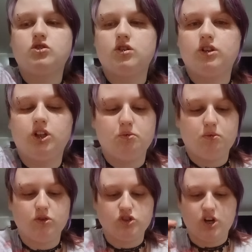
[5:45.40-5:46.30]
a little
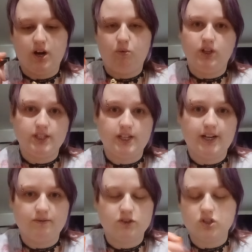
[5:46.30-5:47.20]
bit more dry on one
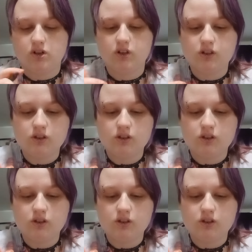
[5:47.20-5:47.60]
side for sure.